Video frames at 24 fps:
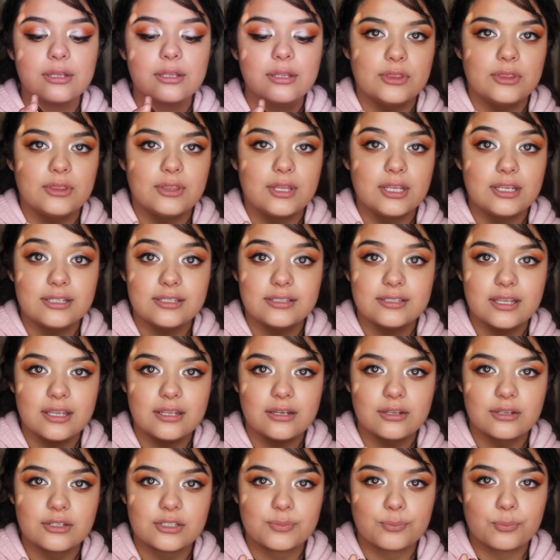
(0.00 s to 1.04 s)
they send
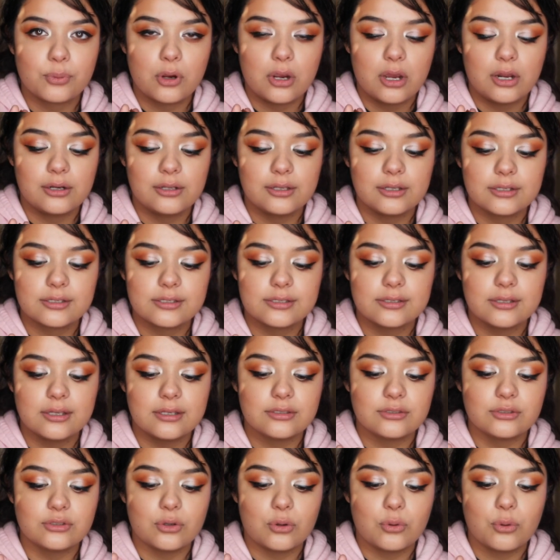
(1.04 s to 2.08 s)
us products that
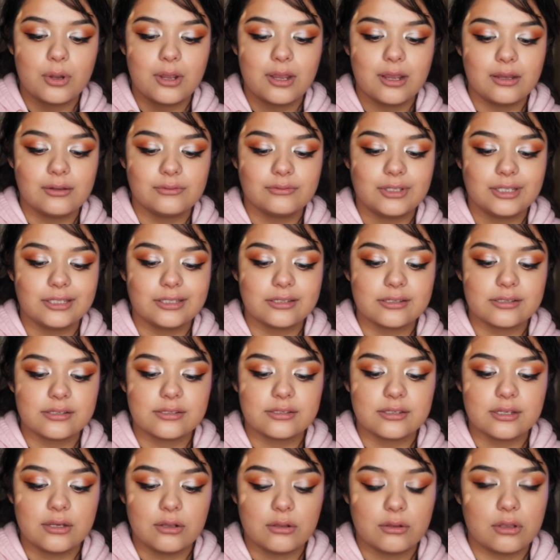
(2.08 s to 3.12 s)
don't have like a
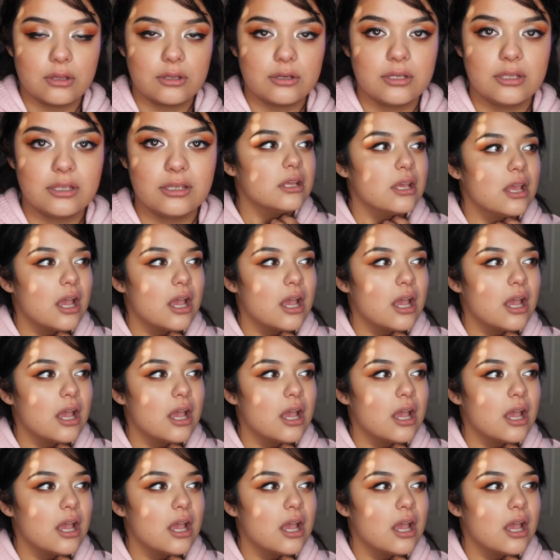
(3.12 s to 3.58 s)
seal on it.